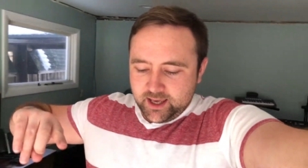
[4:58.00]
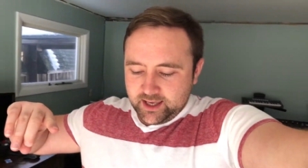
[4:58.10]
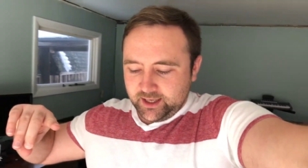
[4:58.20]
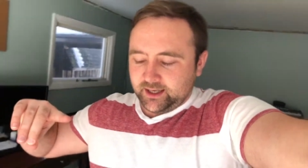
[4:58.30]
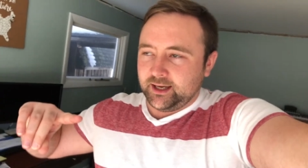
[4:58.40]

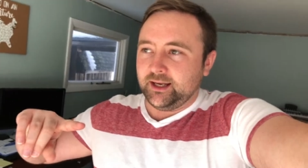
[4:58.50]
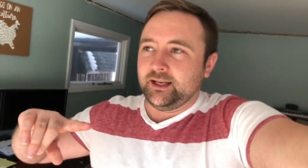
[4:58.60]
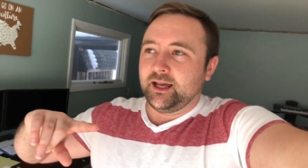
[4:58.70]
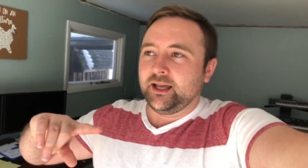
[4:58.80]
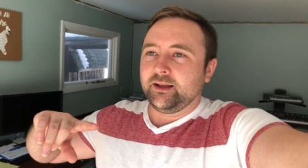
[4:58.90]
and
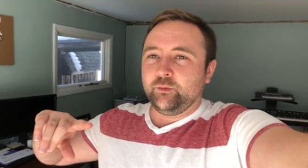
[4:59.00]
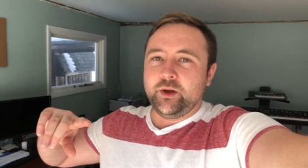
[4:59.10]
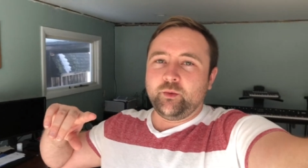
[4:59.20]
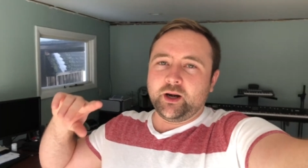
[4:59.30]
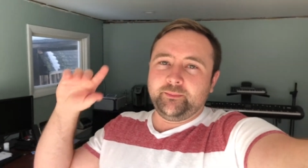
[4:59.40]
we
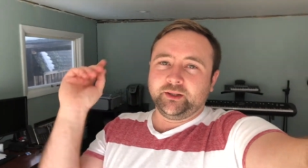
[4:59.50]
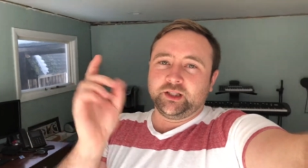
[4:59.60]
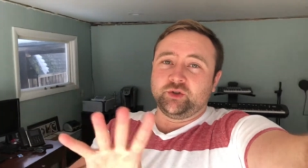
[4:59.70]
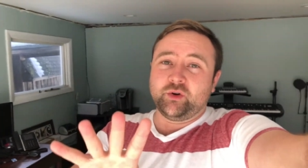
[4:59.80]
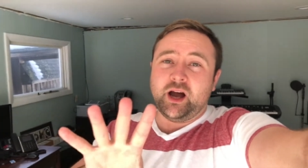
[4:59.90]
wanna build a
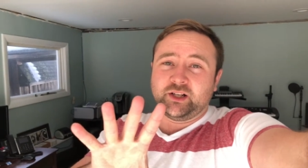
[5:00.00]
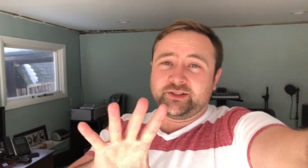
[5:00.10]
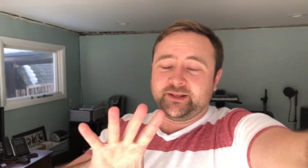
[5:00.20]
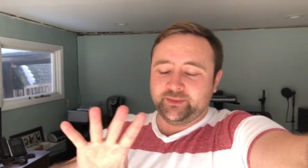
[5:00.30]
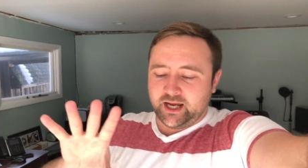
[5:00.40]
garage
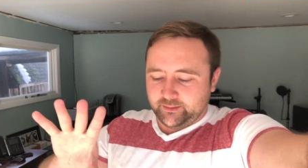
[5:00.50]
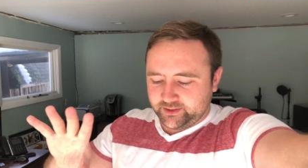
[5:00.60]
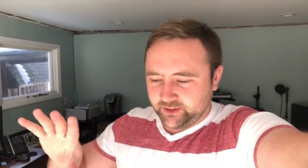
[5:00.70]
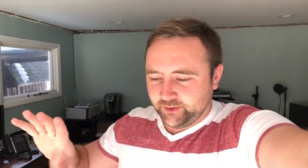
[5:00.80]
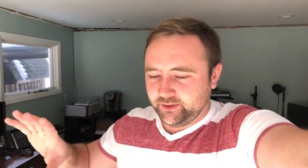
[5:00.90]
sometime
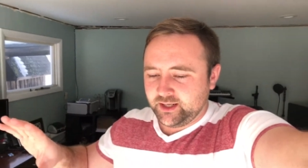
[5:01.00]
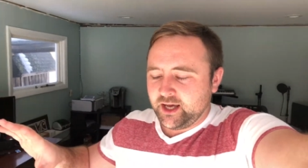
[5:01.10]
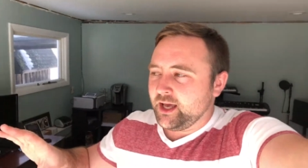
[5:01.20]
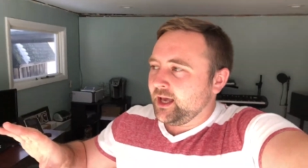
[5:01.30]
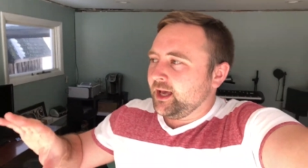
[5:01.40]
soon.
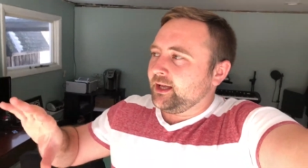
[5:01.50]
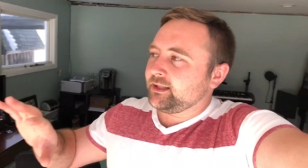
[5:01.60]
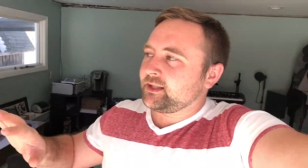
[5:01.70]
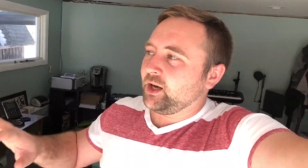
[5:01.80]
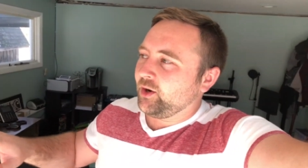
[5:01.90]
And
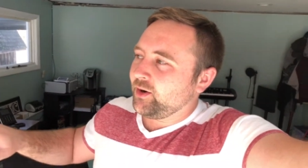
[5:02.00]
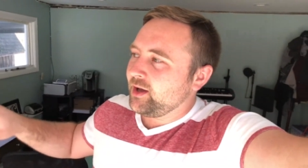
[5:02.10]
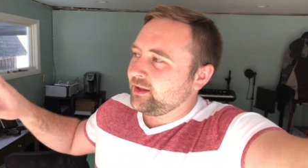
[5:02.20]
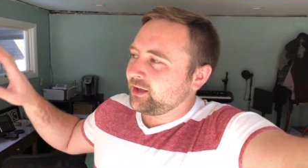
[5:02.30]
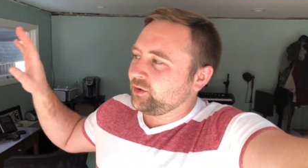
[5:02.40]
so
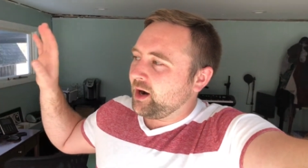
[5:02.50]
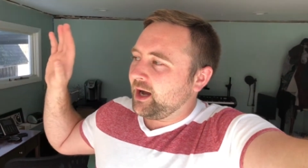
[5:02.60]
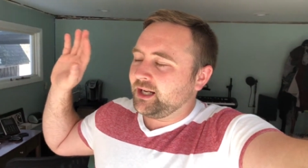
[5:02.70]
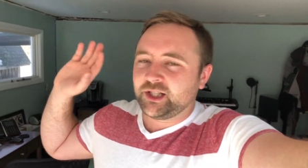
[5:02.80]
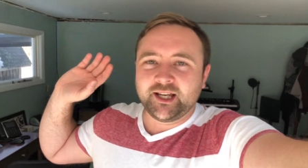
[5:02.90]
the
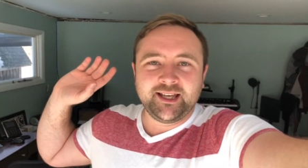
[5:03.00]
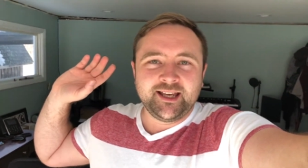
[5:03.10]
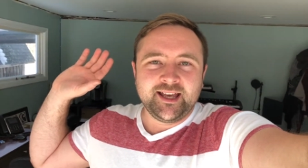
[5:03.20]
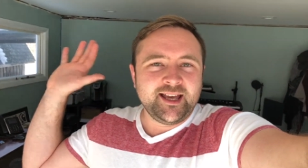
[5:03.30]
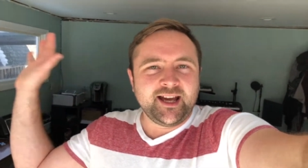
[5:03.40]
garage,
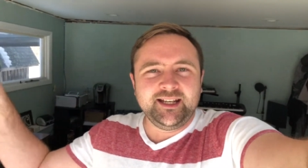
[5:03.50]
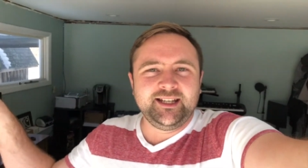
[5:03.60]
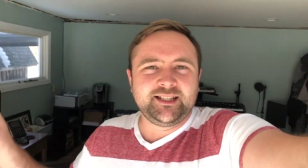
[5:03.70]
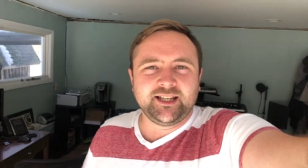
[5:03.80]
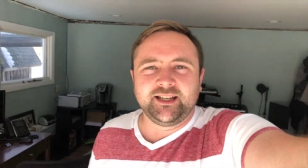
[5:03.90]
I
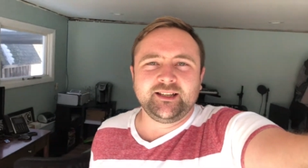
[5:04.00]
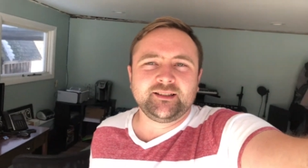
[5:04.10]
need to